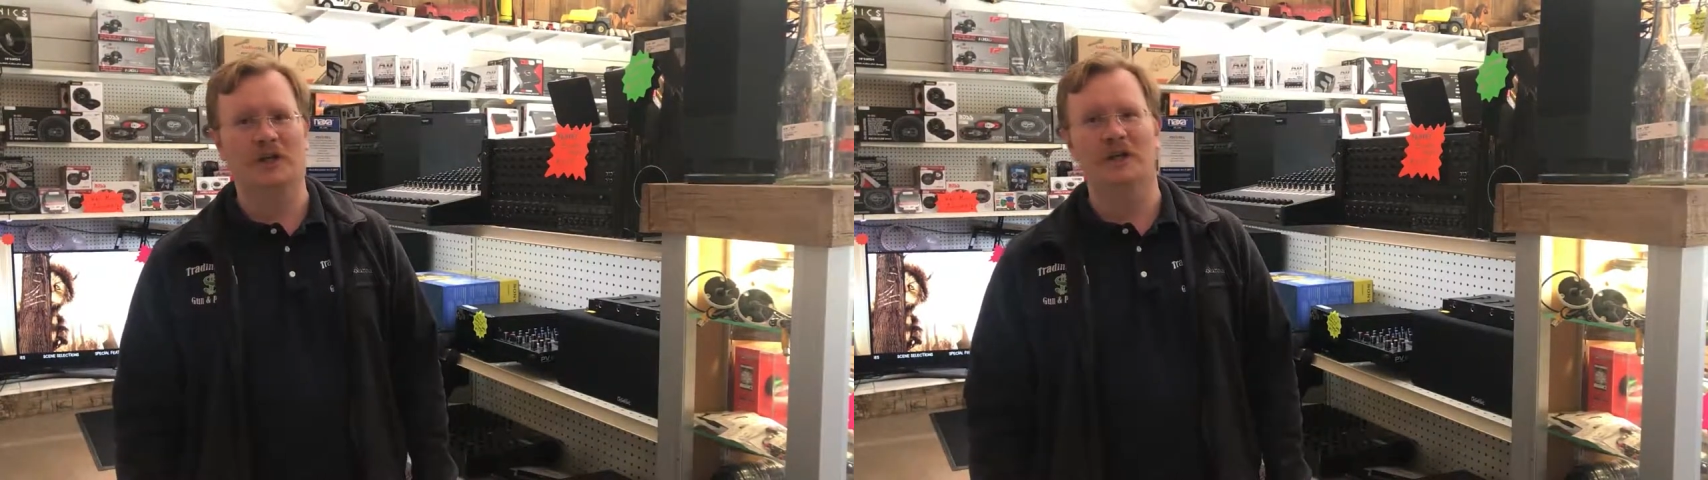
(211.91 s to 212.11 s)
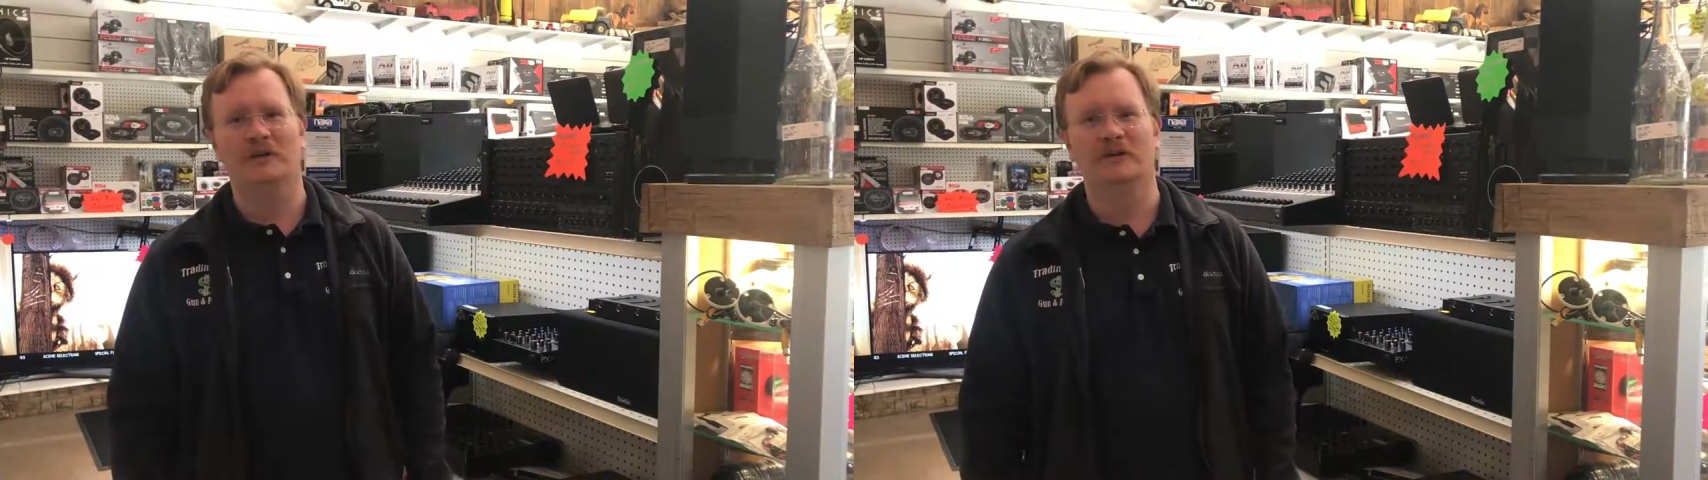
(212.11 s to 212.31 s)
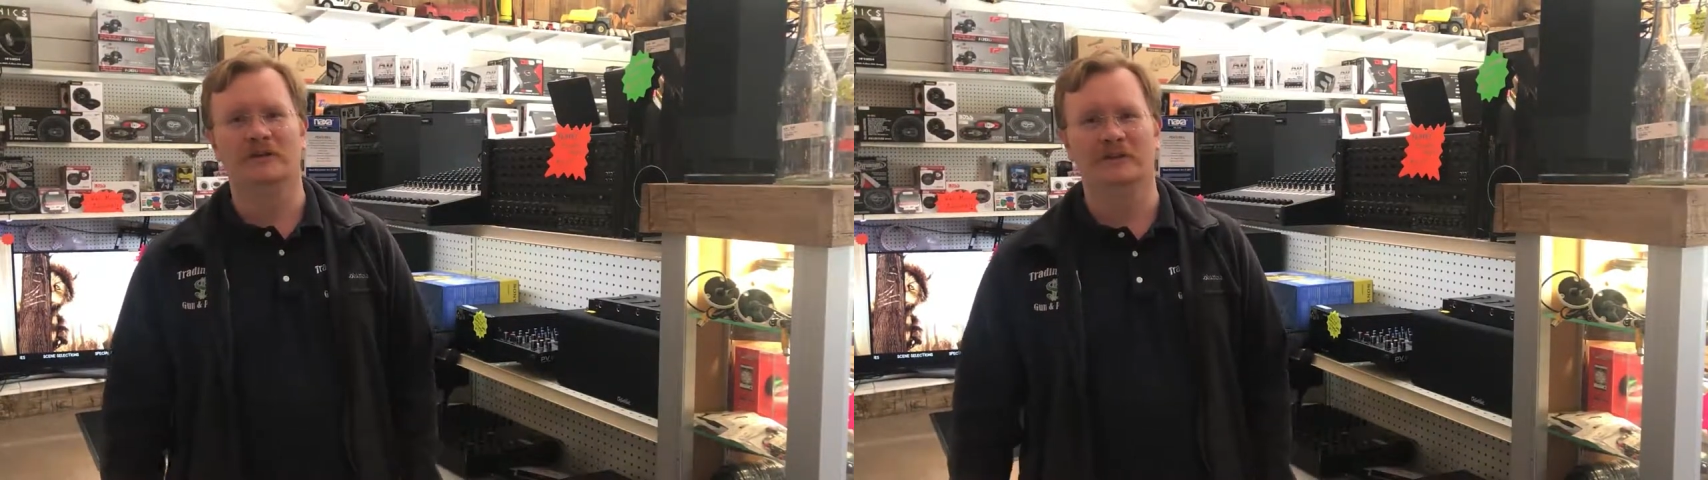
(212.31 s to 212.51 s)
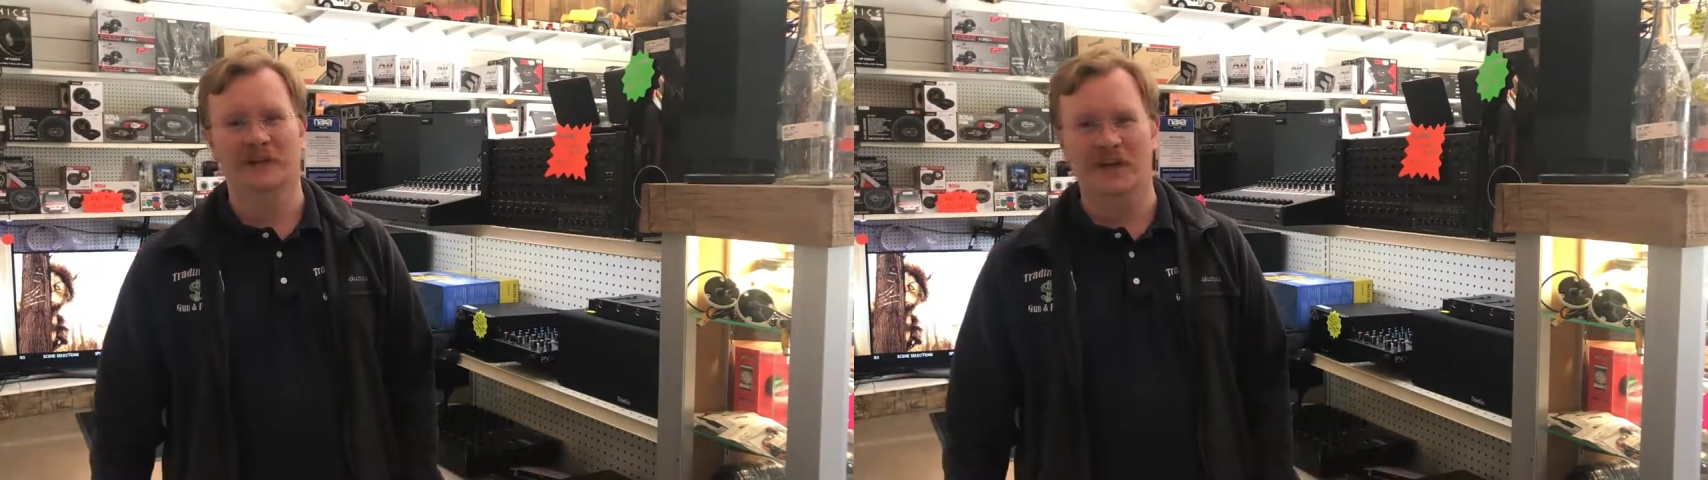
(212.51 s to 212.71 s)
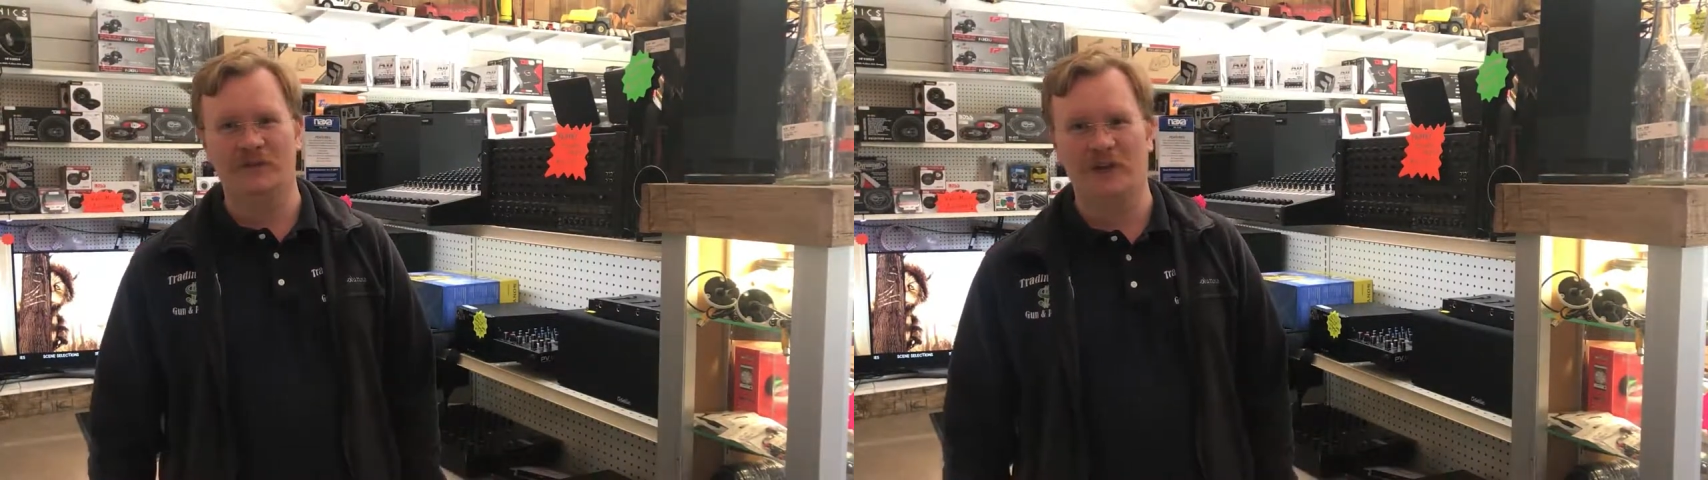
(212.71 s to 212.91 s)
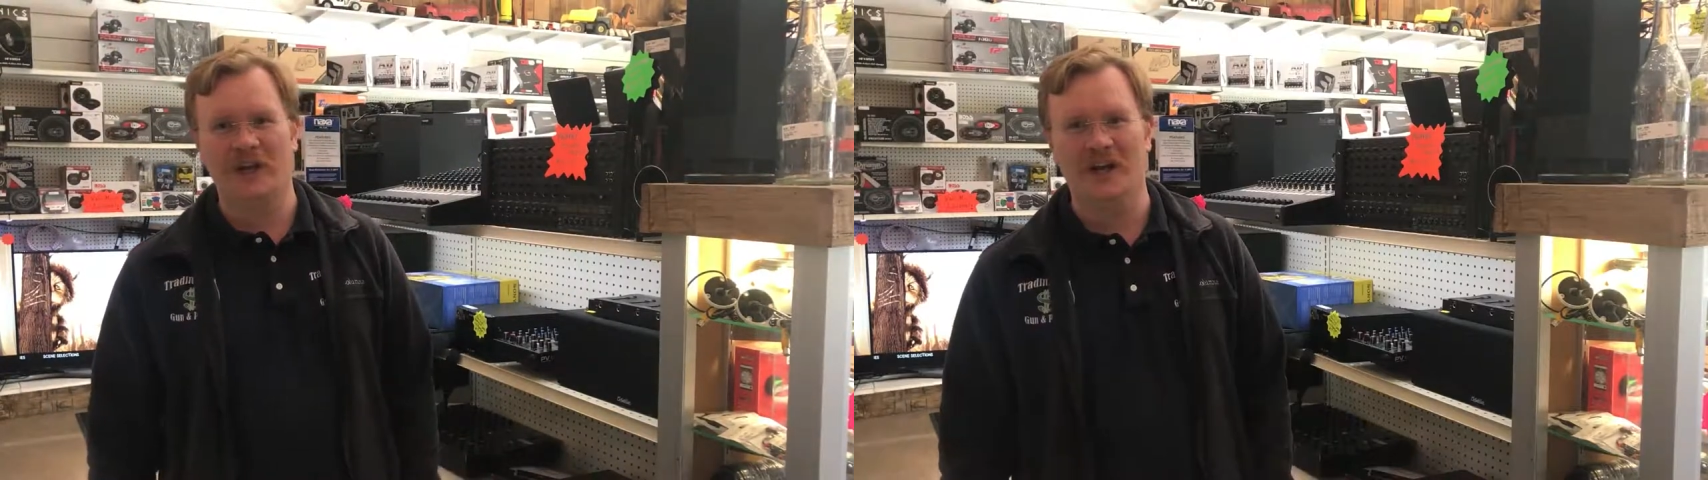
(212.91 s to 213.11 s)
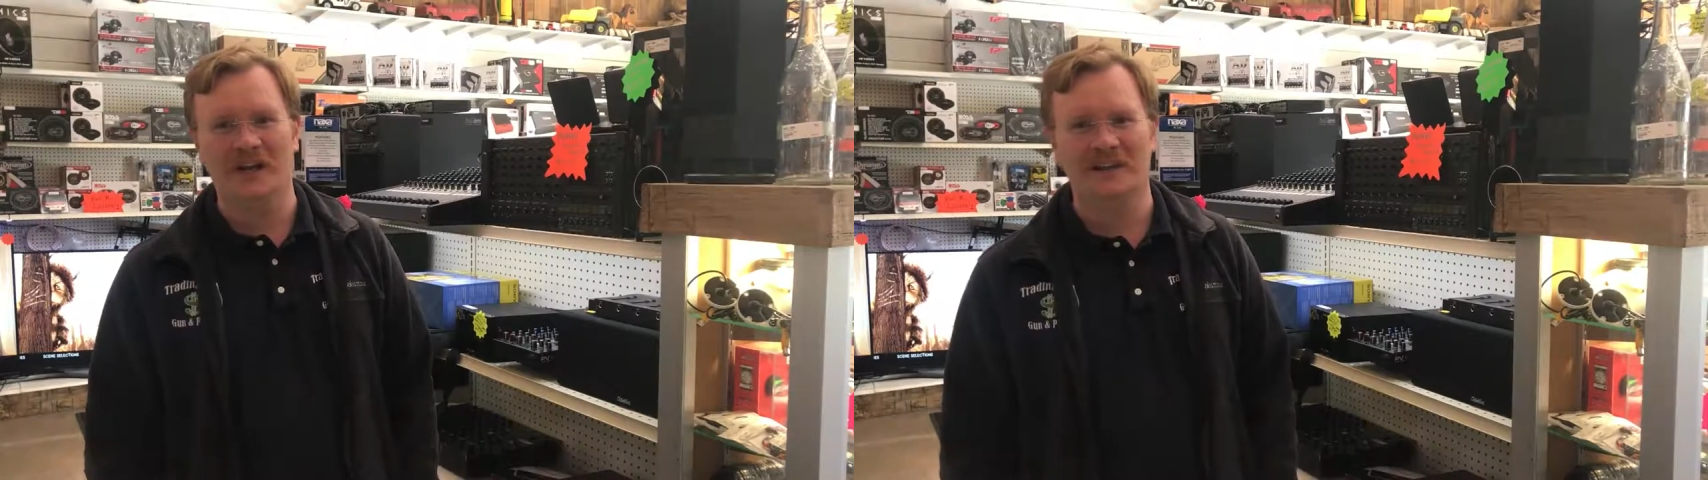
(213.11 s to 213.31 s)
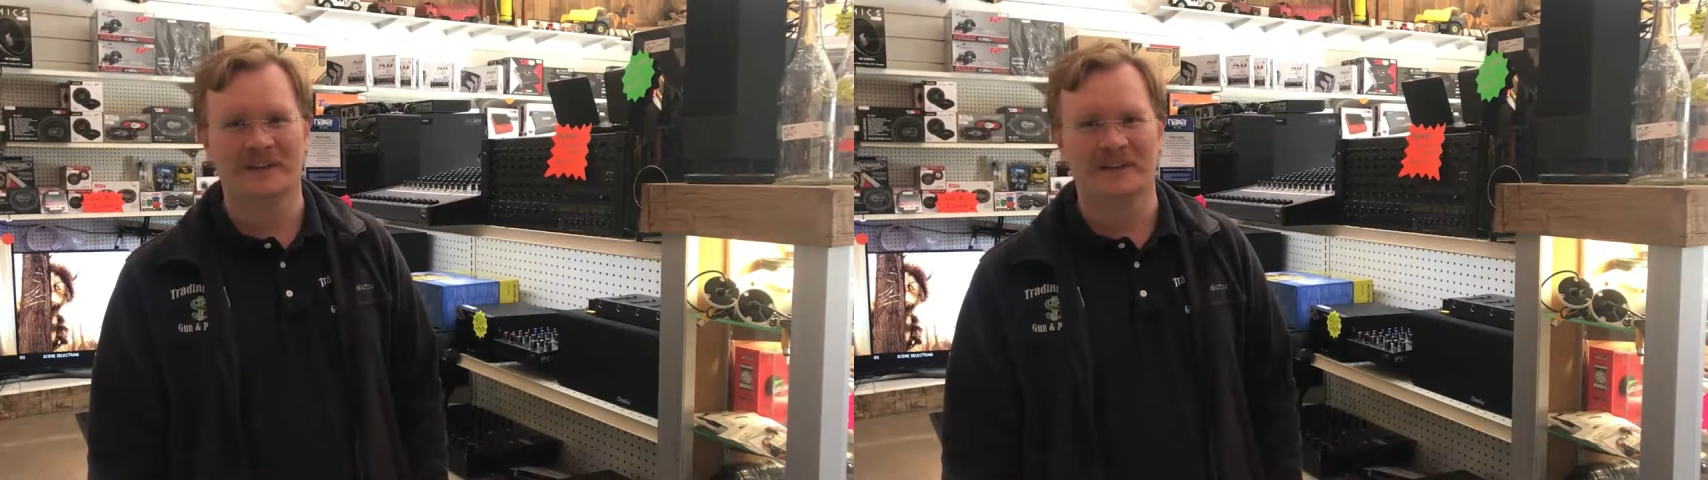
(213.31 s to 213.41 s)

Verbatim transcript: you later. Have a good day.